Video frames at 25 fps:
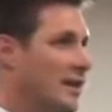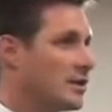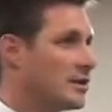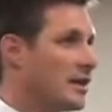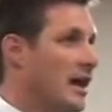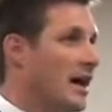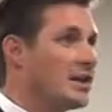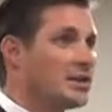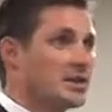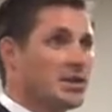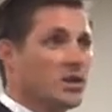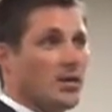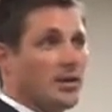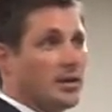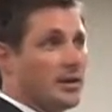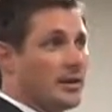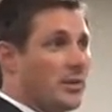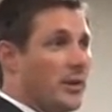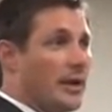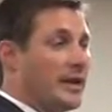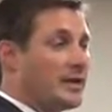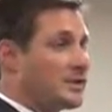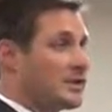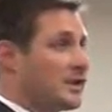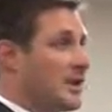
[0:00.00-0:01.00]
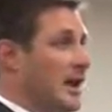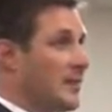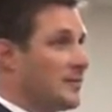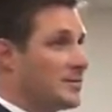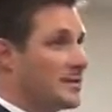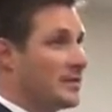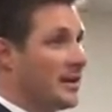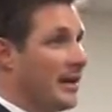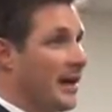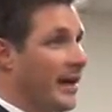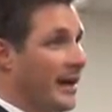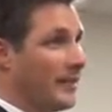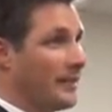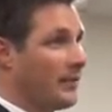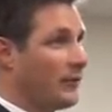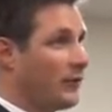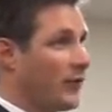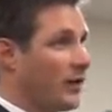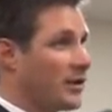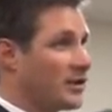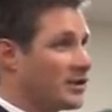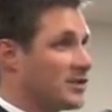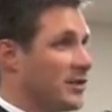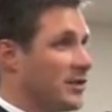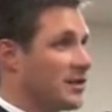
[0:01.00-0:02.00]
Taj is going to Wingstop tonight
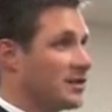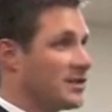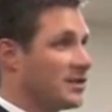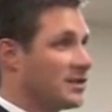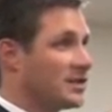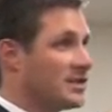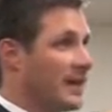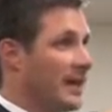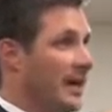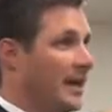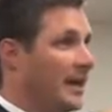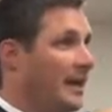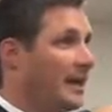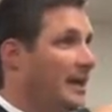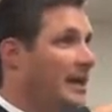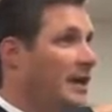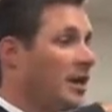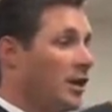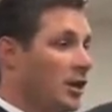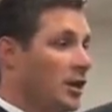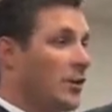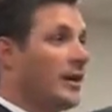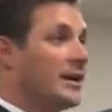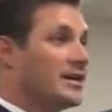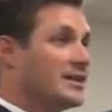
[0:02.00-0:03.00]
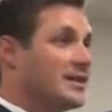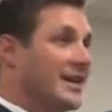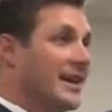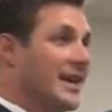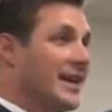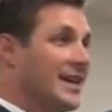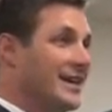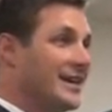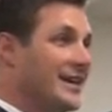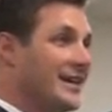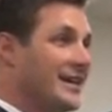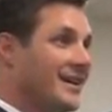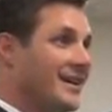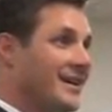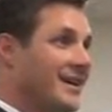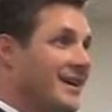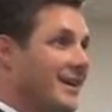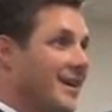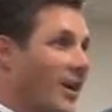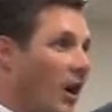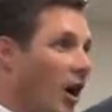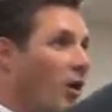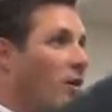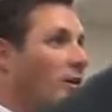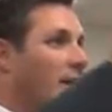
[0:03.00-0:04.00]
before he starts his day. You went today?
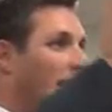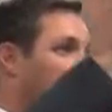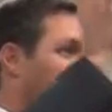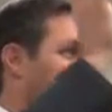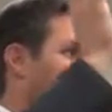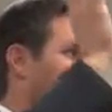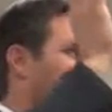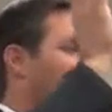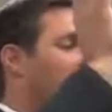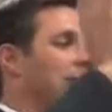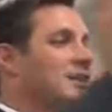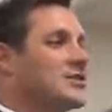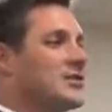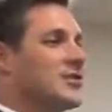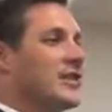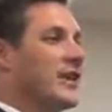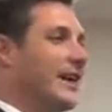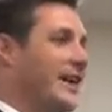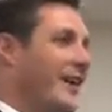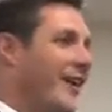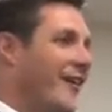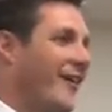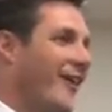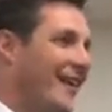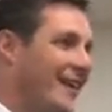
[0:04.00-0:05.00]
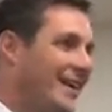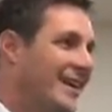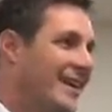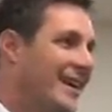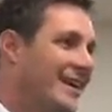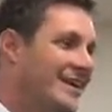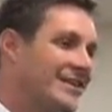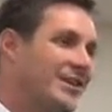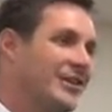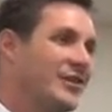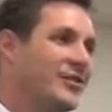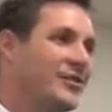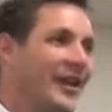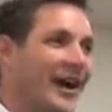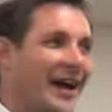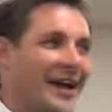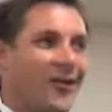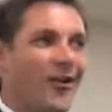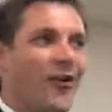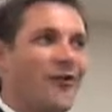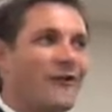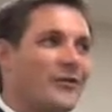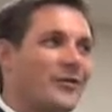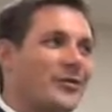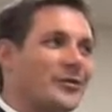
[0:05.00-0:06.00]
Yesterday. Okay, yesterday. All right. So you got
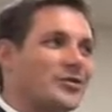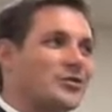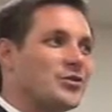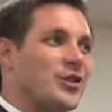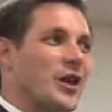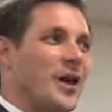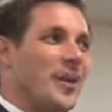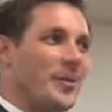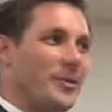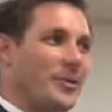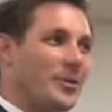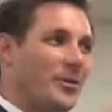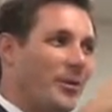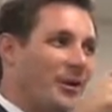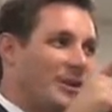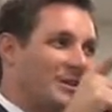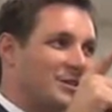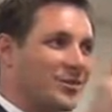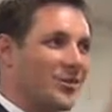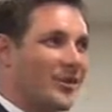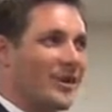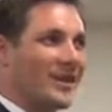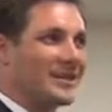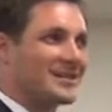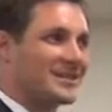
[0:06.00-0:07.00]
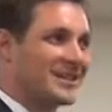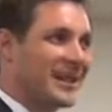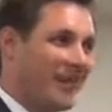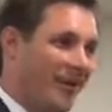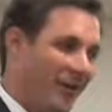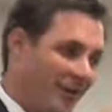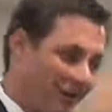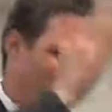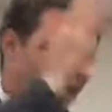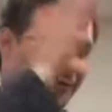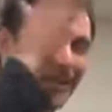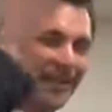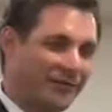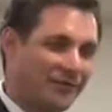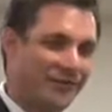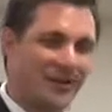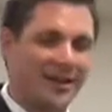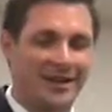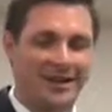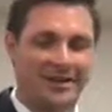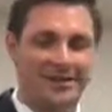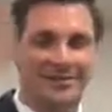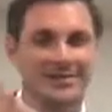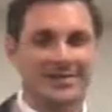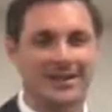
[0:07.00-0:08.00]
home from the trip and went to Wingstop. Okay, that
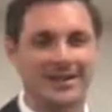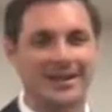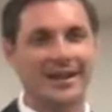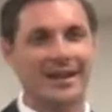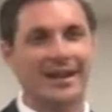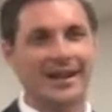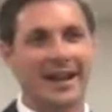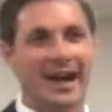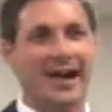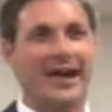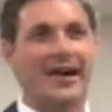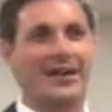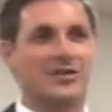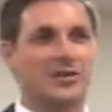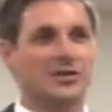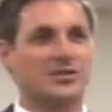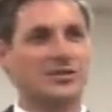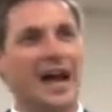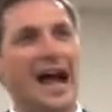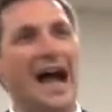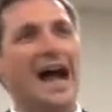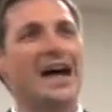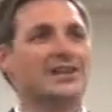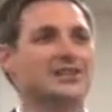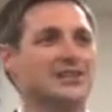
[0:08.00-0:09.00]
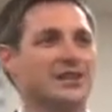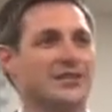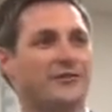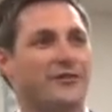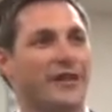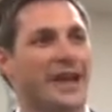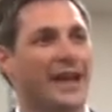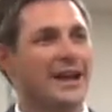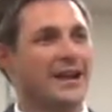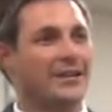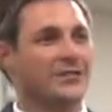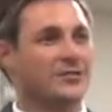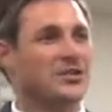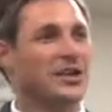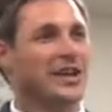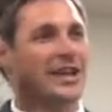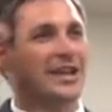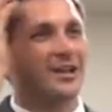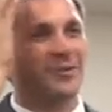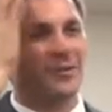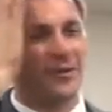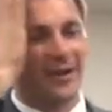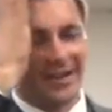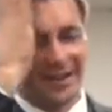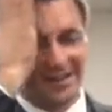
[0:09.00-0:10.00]
figures. All right, so Taj is a fan of
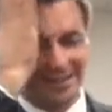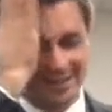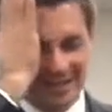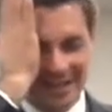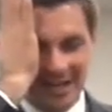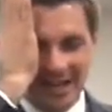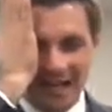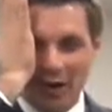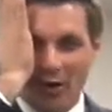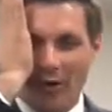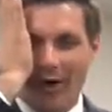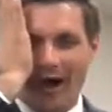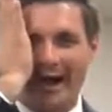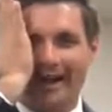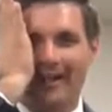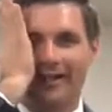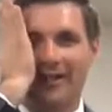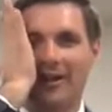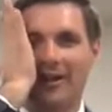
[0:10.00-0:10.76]
chicken wings quite a